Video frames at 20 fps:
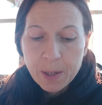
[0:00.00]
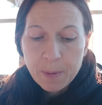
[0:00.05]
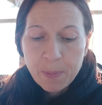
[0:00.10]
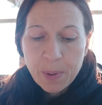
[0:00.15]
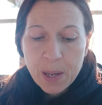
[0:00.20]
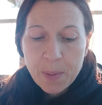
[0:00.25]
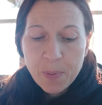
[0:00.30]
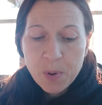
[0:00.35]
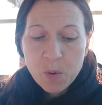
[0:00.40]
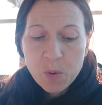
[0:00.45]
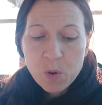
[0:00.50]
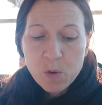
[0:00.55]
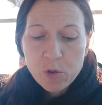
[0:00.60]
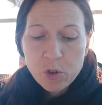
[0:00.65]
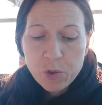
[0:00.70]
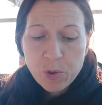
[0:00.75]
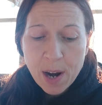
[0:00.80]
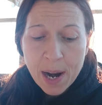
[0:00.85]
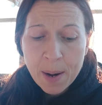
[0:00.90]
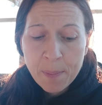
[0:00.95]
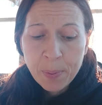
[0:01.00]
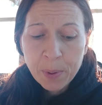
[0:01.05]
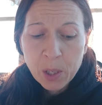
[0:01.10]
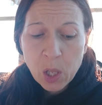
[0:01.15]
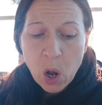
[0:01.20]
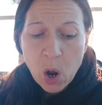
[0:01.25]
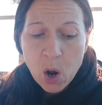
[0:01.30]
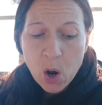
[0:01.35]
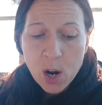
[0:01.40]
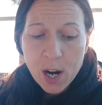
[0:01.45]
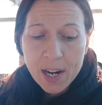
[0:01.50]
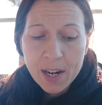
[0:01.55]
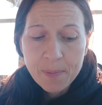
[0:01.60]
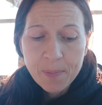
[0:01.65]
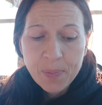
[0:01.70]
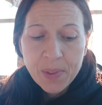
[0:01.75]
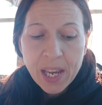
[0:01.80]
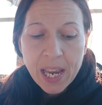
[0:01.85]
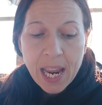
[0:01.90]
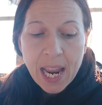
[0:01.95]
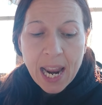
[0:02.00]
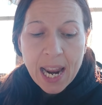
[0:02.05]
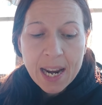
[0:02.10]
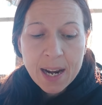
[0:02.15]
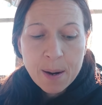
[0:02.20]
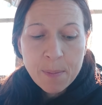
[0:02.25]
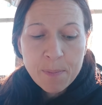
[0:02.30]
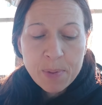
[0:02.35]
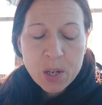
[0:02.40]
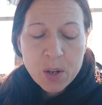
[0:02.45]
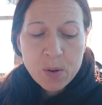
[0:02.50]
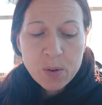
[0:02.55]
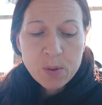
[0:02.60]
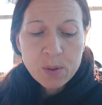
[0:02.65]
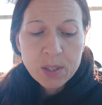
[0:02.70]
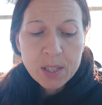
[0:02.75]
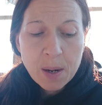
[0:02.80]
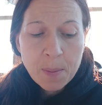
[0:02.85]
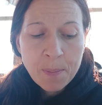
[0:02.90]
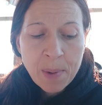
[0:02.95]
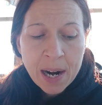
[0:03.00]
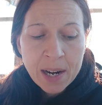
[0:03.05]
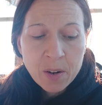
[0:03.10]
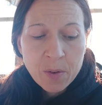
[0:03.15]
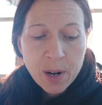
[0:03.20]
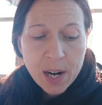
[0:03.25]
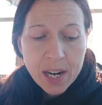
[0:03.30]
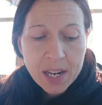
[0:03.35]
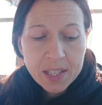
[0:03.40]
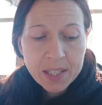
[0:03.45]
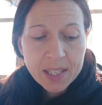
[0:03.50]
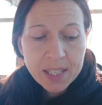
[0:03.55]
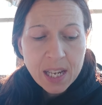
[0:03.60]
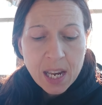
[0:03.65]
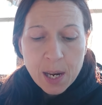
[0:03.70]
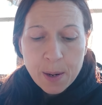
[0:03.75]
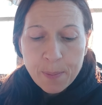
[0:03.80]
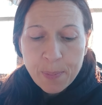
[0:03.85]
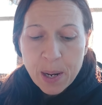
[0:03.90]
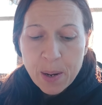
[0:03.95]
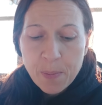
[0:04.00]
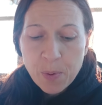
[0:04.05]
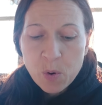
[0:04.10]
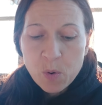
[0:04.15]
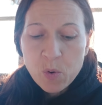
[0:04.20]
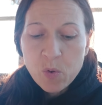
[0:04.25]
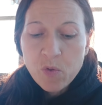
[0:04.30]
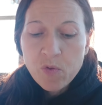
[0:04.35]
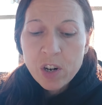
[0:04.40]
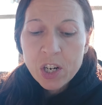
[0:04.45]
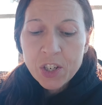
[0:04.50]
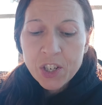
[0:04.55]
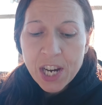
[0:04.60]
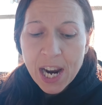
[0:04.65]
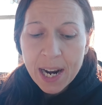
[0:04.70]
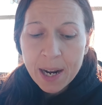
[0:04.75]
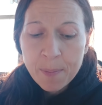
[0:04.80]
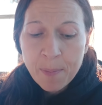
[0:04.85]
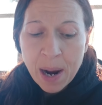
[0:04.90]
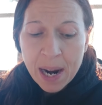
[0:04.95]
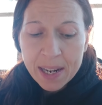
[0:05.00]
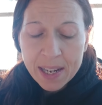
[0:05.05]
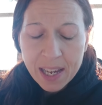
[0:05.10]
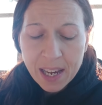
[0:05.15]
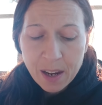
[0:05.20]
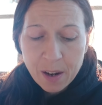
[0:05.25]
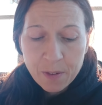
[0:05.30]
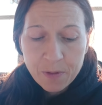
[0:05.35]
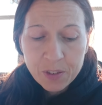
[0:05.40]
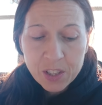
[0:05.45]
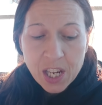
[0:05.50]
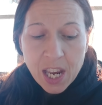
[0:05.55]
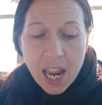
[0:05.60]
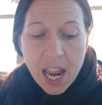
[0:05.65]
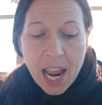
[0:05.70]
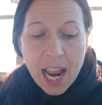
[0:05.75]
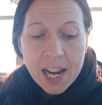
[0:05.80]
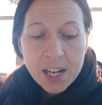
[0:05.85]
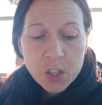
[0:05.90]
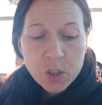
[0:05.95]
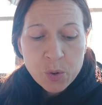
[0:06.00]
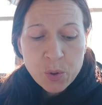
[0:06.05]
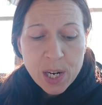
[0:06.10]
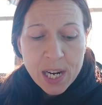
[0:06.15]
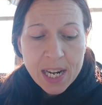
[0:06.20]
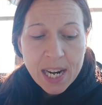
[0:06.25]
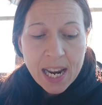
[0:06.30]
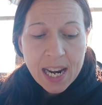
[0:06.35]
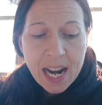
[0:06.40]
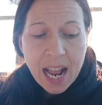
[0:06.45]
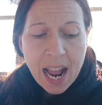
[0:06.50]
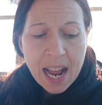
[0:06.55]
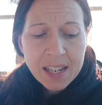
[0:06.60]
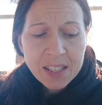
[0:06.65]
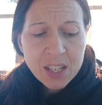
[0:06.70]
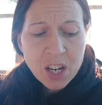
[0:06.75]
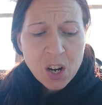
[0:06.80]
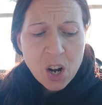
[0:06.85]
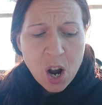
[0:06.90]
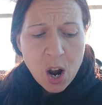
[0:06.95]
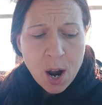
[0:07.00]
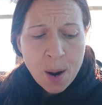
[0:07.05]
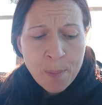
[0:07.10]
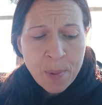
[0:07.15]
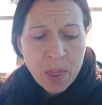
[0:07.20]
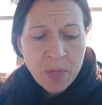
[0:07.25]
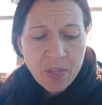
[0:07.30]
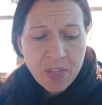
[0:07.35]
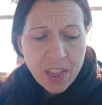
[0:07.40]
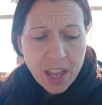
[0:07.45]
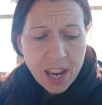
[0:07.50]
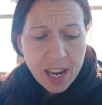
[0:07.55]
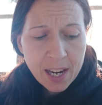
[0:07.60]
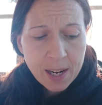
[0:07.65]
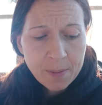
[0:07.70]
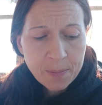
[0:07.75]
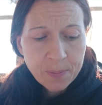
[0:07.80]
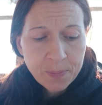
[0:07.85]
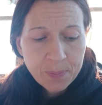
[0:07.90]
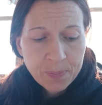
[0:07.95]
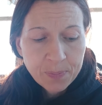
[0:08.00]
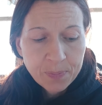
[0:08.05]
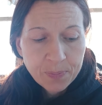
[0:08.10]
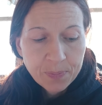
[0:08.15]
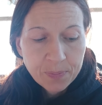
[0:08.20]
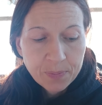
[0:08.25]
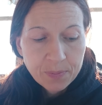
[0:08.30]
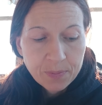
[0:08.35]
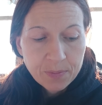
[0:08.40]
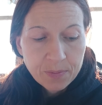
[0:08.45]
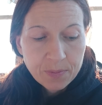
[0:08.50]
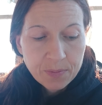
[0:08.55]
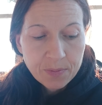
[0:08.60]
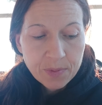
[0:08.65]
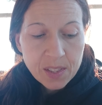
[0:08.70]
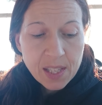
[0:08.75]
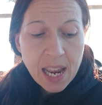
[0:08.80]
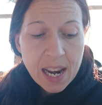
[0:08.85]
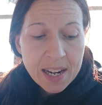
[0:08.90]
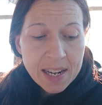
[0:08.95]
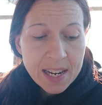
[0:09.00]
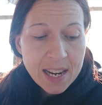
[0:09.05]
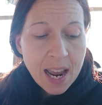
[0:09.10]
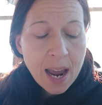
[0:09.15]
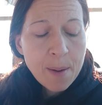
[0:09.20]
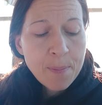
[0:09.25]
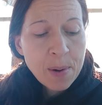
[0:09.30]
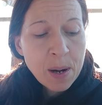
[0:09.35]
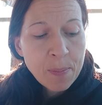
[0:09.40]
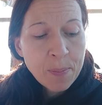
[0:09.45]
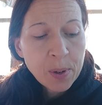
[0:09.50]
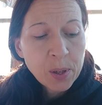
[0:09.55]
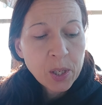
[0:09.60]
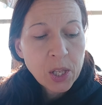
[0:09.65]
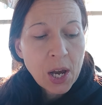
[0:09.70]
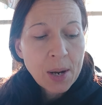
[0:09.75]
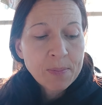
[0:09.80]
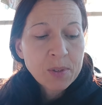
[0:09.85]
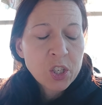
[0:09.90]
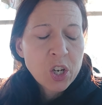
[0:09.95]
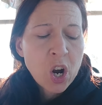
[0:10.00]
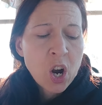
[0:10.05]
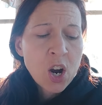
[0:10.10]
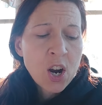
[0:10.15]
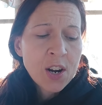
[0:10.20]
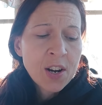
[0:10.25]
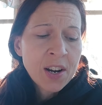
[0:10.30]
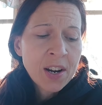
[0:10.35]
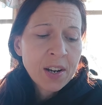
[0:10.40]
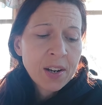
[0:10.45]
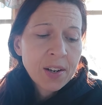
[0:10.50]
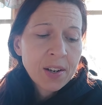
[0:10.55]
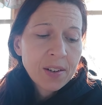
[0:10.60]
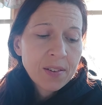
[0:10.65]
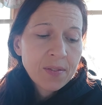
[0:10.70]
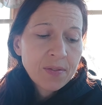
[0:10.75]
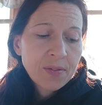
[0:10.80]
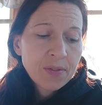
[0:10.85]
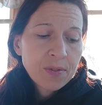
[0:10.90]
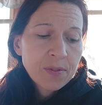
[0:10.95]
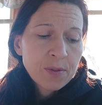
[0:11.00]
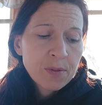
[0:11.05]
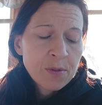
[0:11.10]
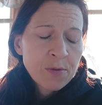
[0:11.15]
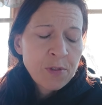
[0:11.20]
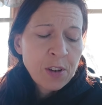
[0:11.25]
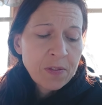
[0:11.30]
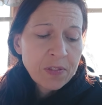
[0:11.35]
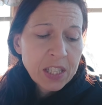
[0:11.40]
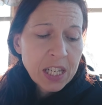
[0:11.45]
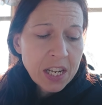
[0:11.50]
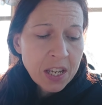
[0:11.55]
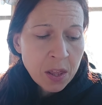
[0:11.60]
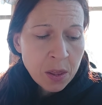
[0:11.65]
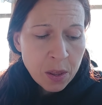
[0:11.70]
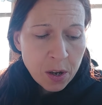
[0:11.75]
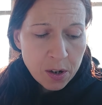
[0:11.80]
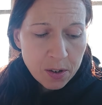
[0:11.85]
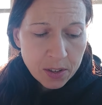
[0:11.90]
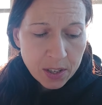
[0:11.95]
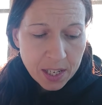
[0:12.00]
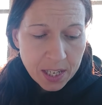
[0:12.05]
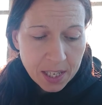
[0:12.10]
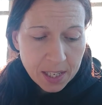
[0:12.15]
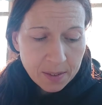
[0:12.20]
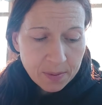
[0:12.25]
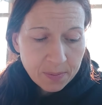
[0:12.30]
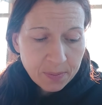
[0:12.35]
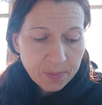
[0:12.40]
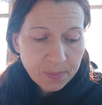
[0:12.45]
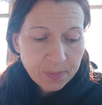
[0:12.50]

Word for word: People who trample on and abuse my grace, people who reject my gift, and treat it as a common thing. Then he had me pull up John 15 13.